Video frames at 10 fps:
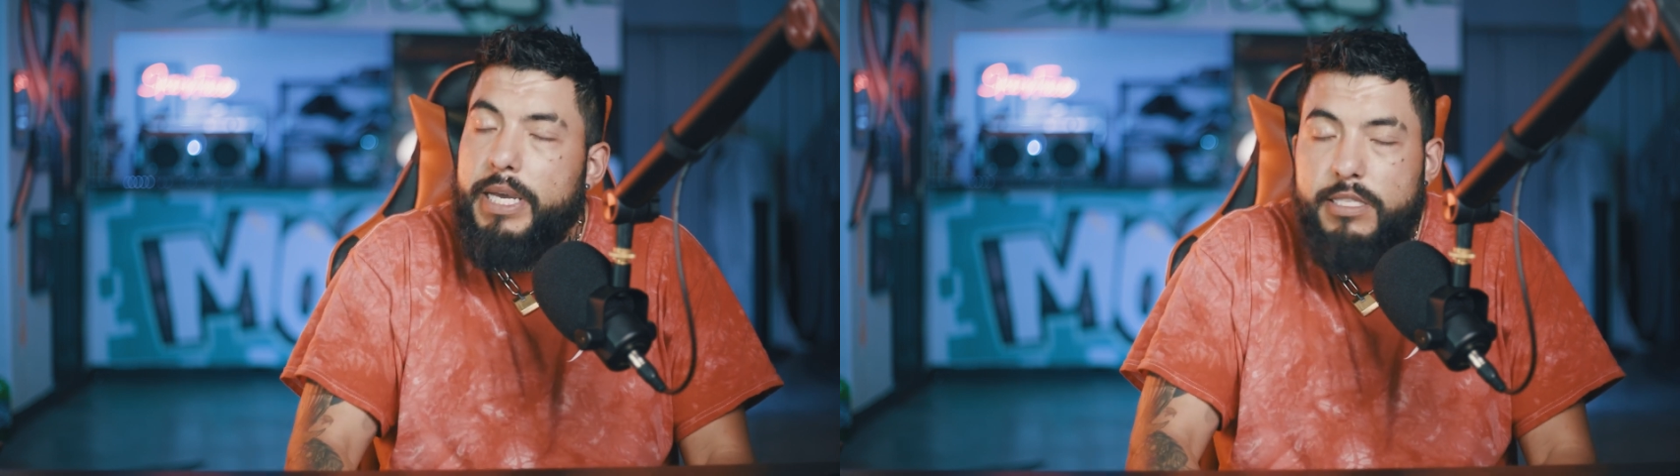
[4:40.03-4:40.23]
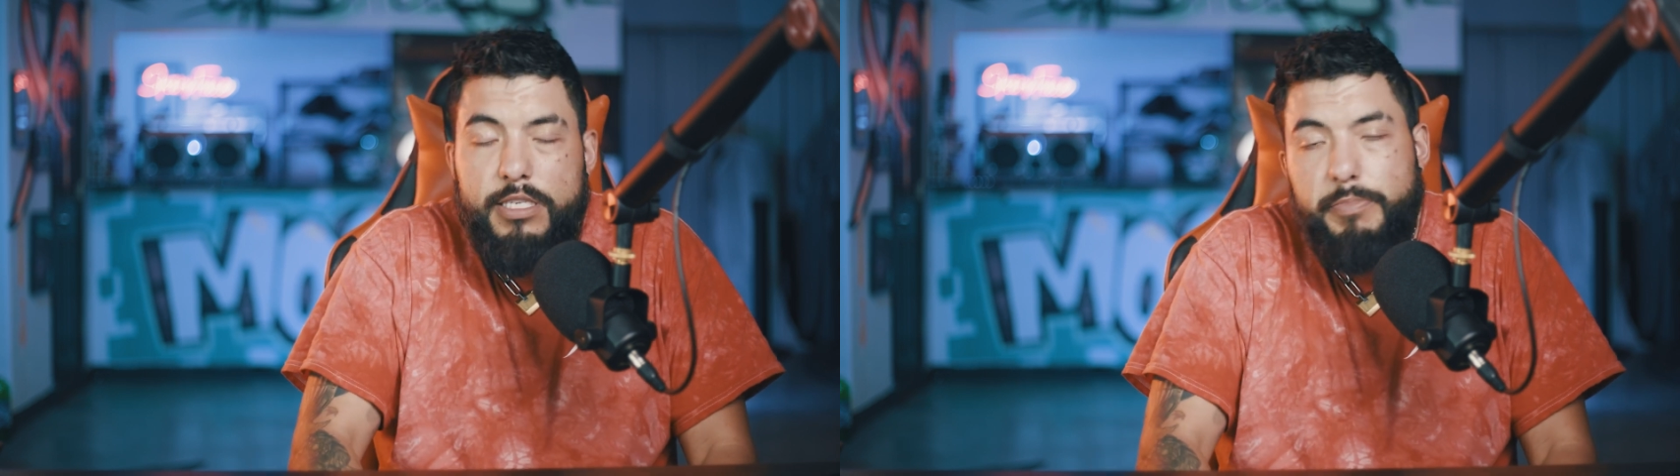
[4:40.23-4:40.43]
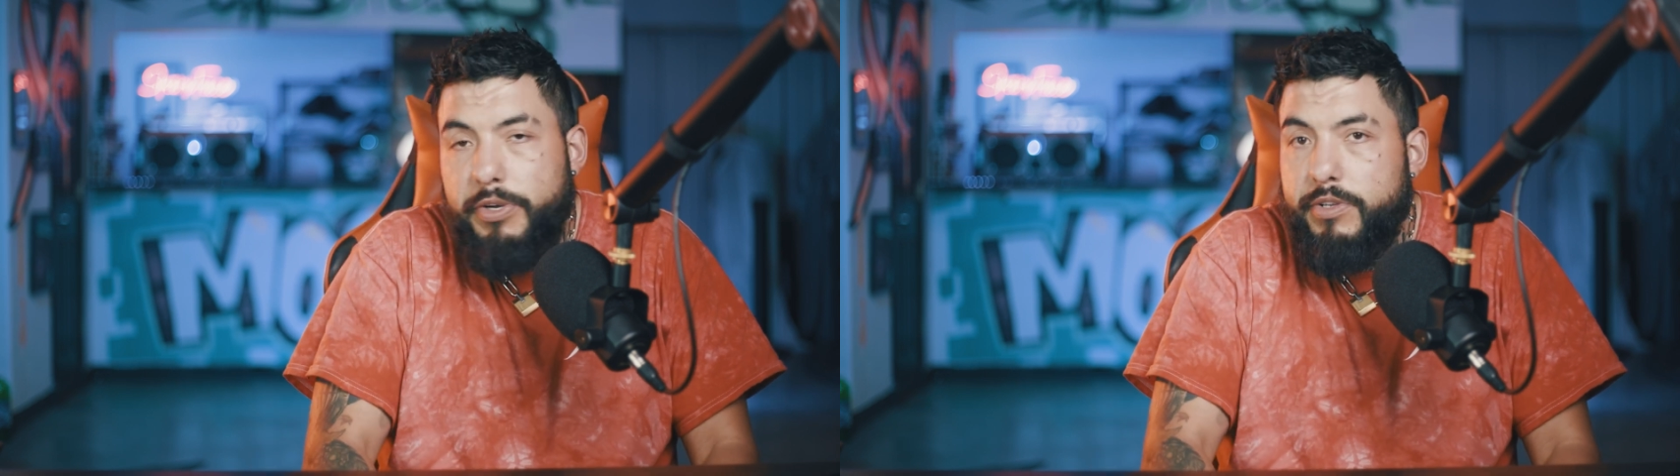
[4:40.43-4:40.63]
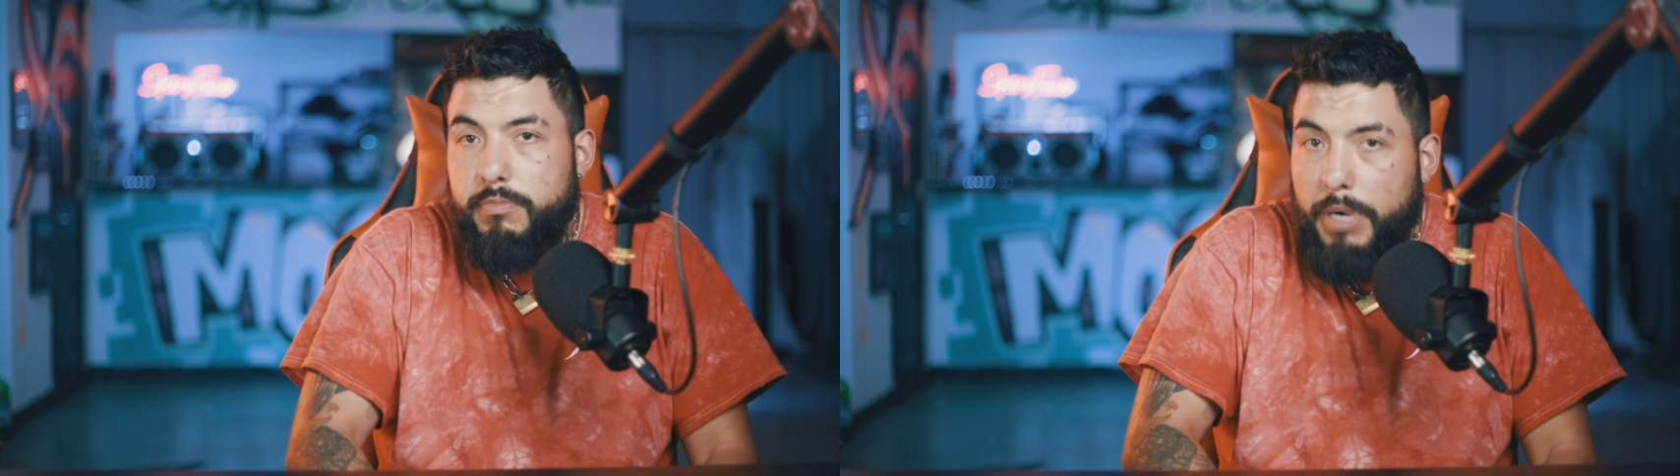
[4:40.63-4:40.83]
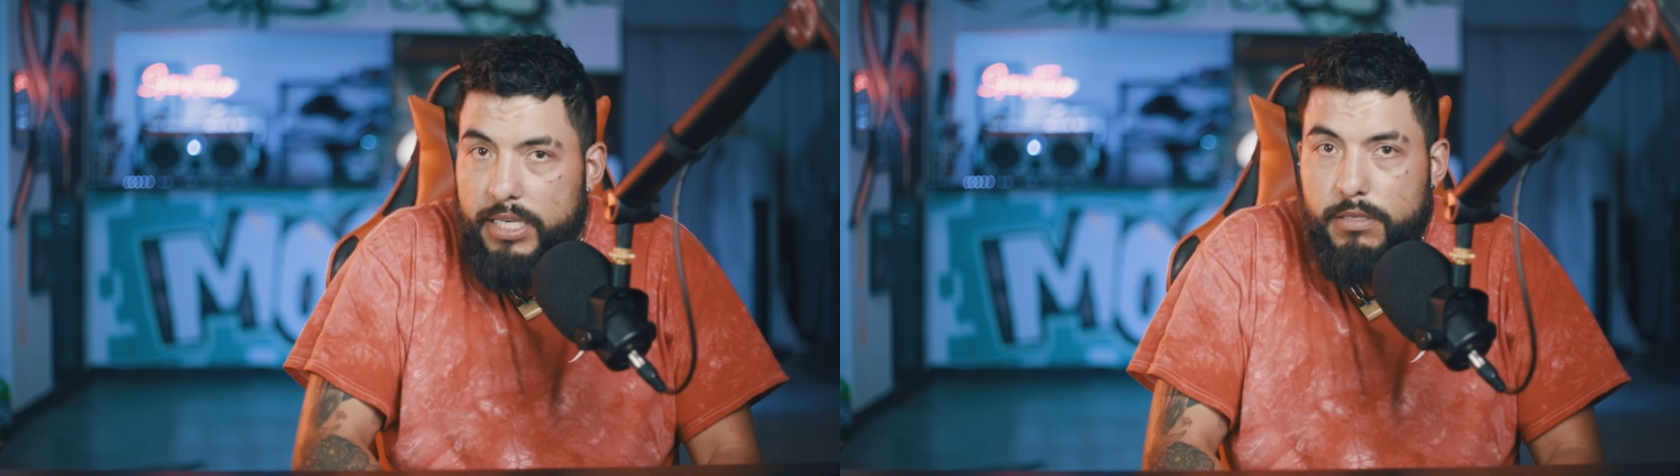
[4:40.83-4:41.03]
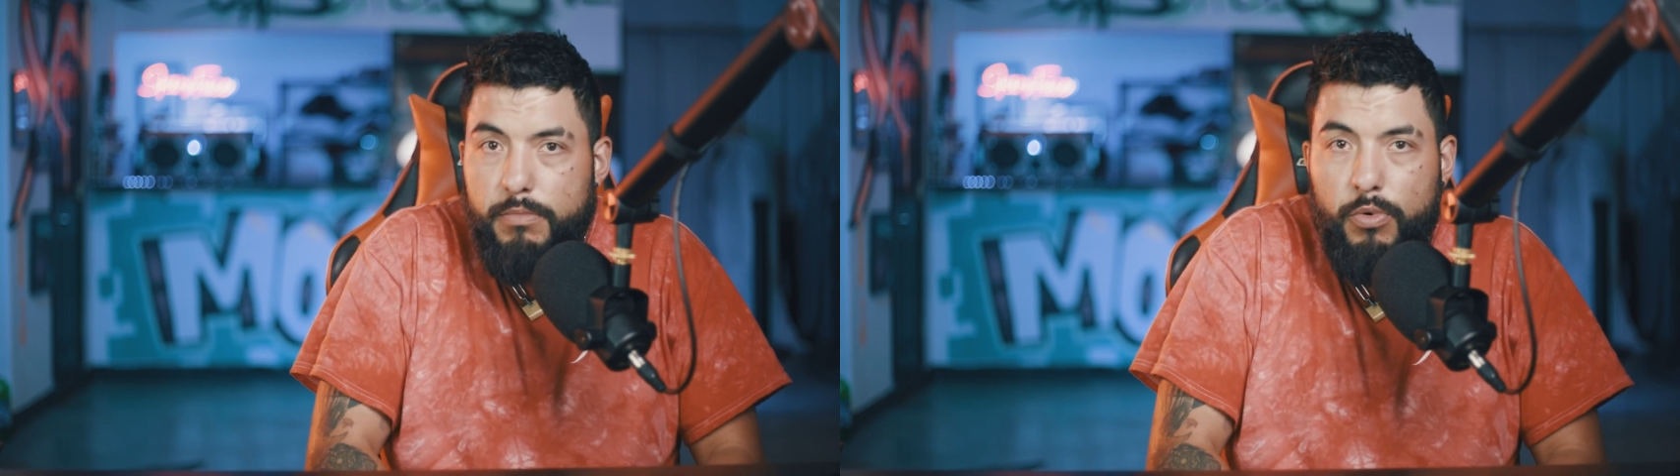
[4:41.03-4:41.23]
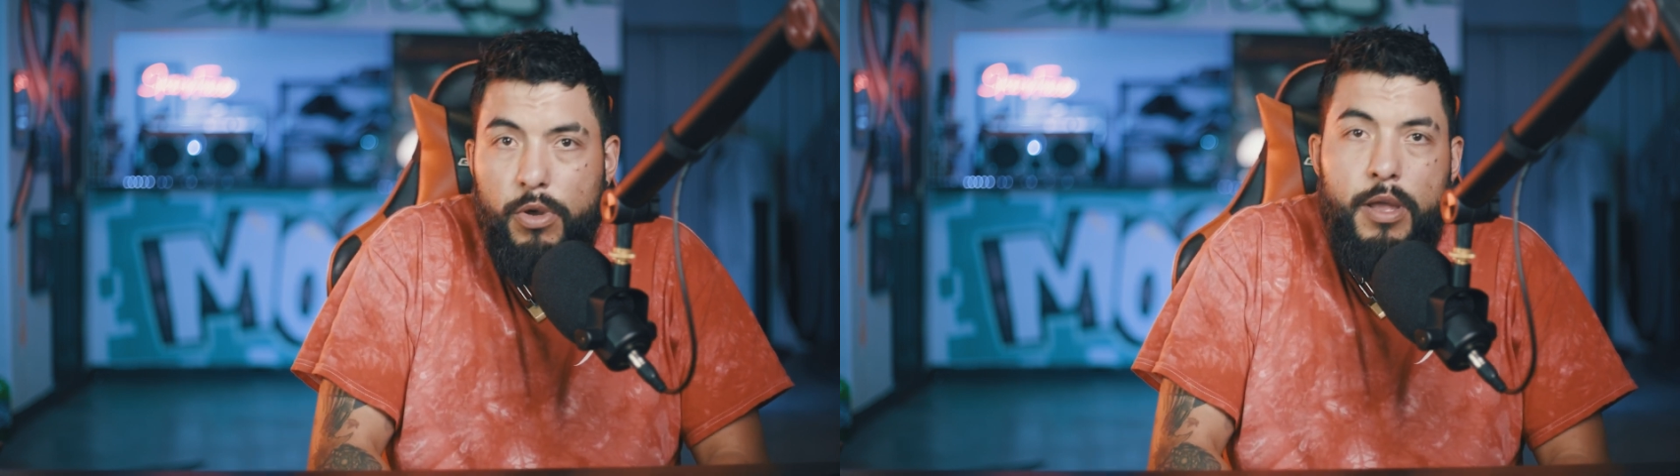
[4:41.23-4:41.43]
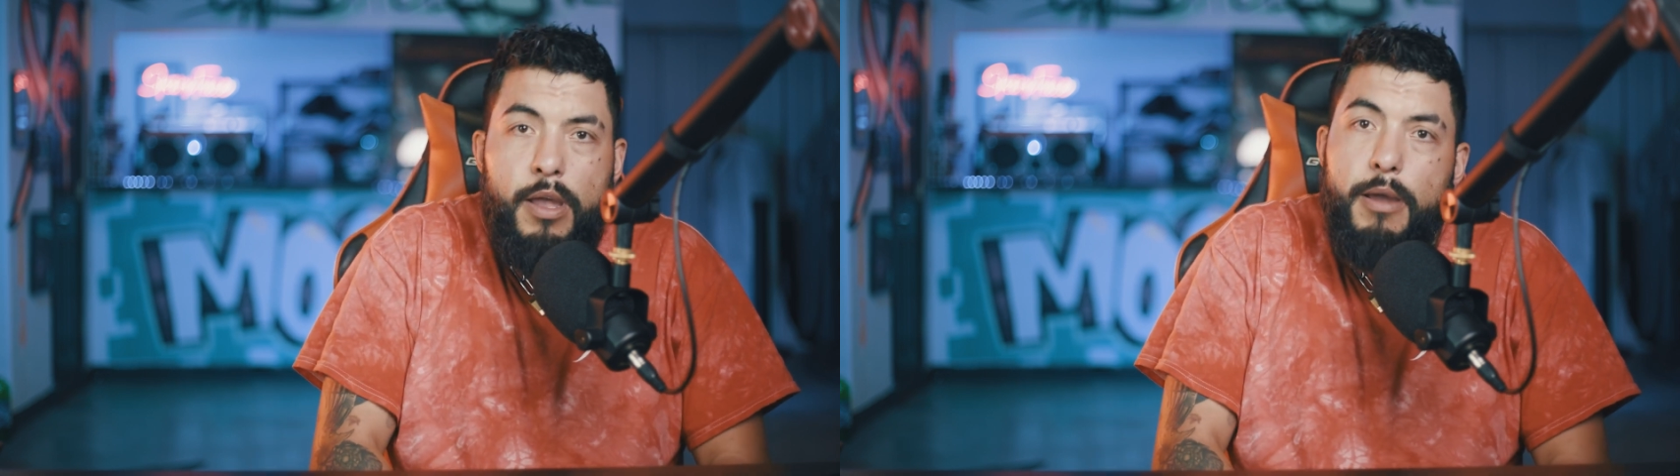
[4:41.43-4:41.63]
best experience possible.